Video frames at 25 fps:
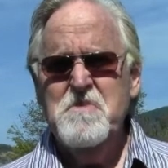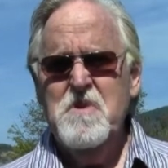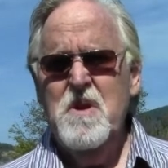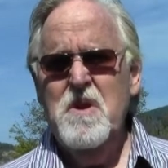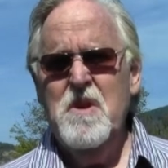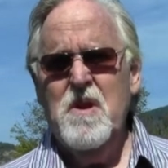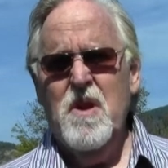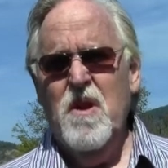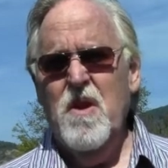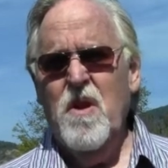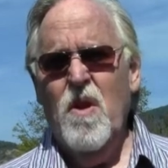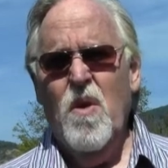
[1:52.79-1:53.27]

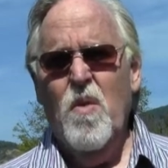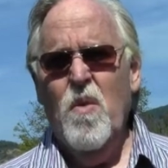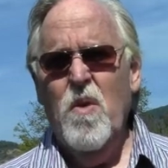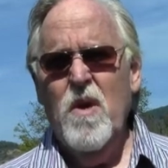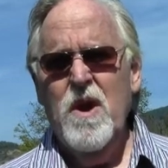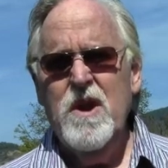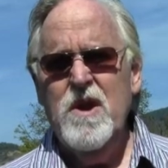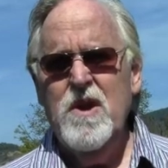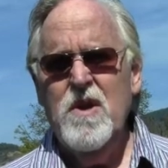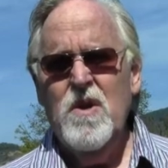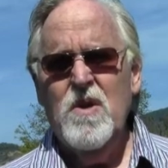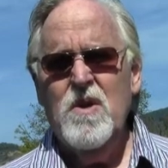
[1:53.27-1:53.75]
we don't know
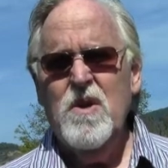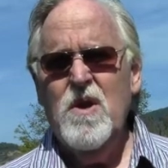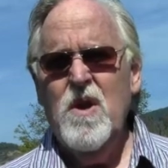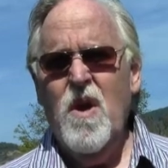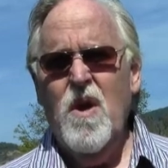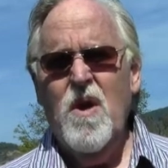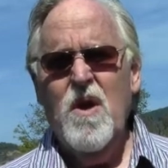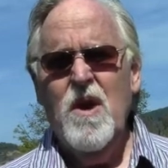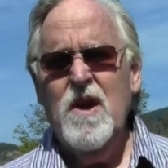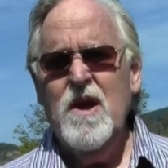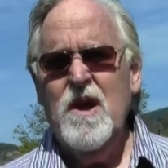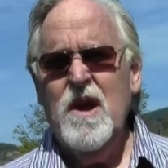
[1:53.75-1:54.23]
where you're
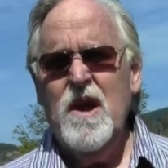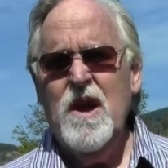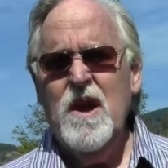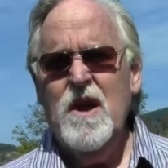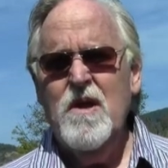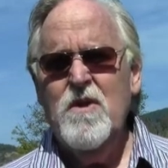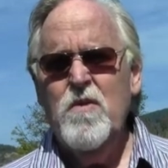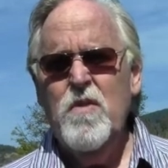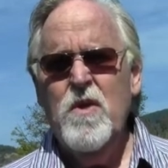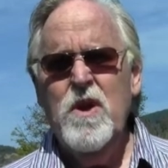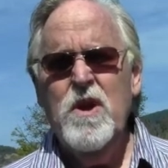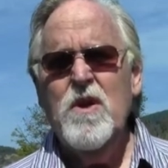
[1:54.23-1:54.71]
going
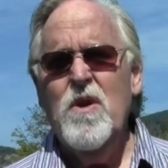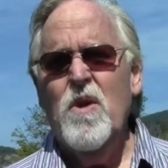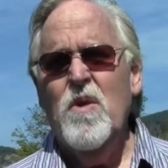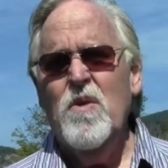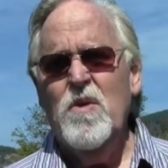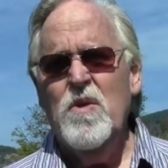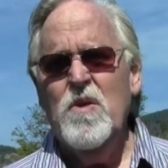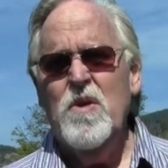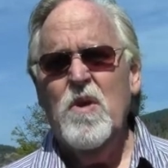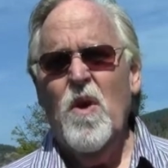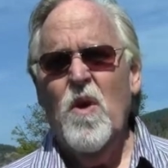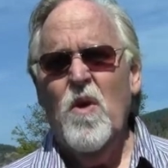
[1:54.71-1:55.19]
and we
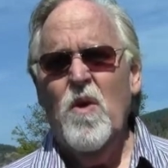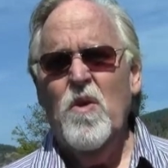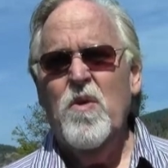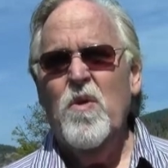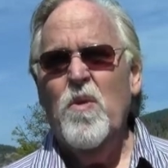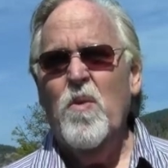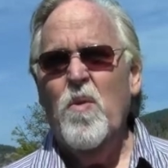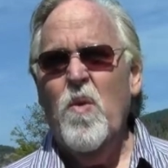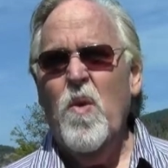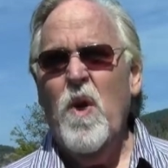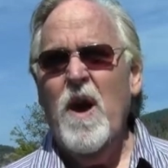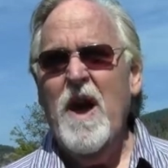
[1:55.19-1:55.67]
don't know
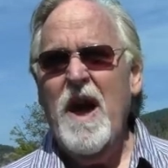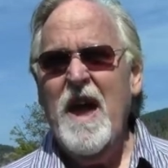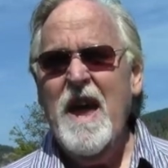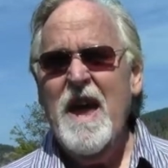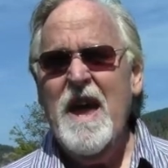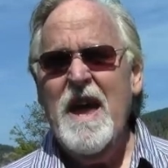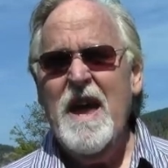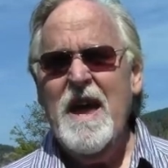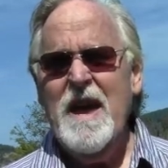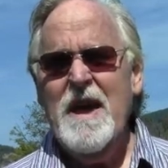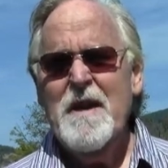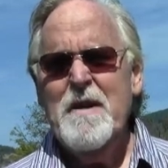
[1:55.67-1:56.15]
the
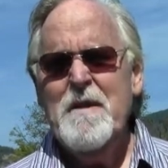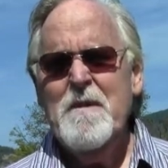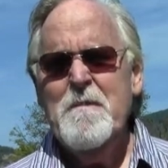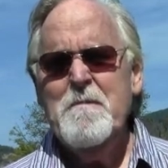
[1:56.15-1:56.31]
way.